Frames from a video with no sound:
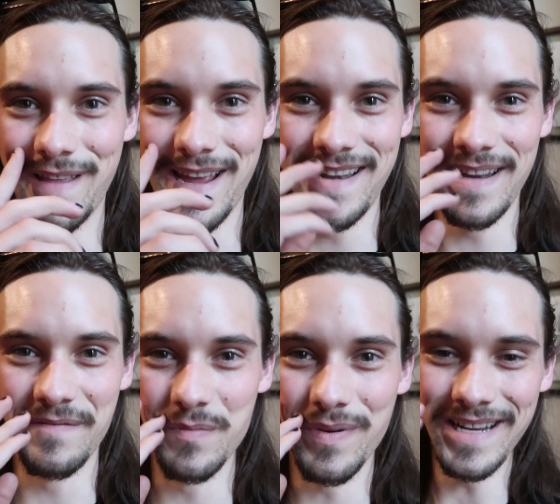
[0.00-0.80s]
that
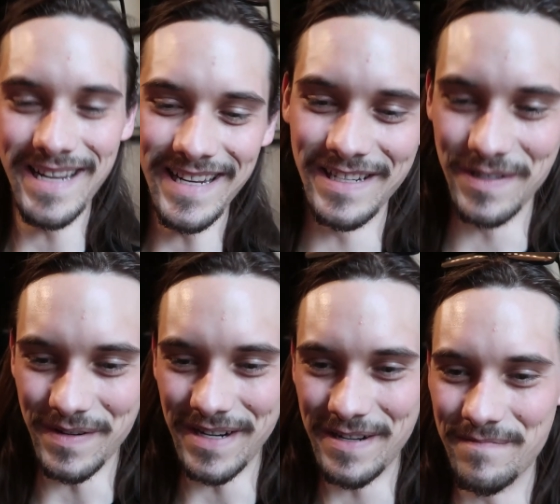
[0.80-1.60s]
everybody
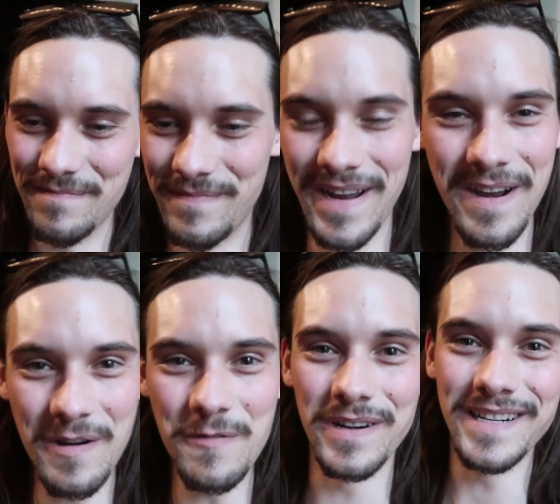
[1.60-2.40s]
enjoyed my
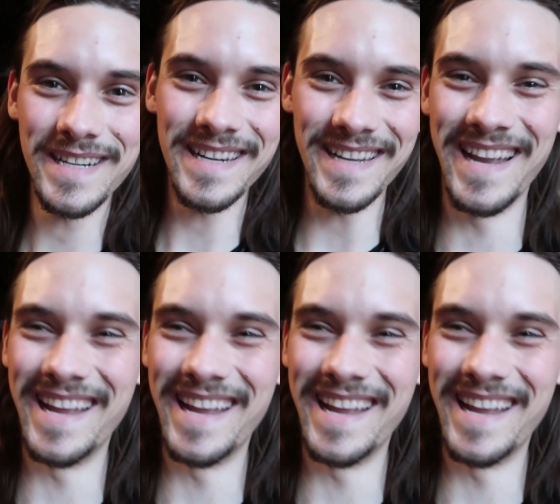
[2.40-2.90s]
artwork.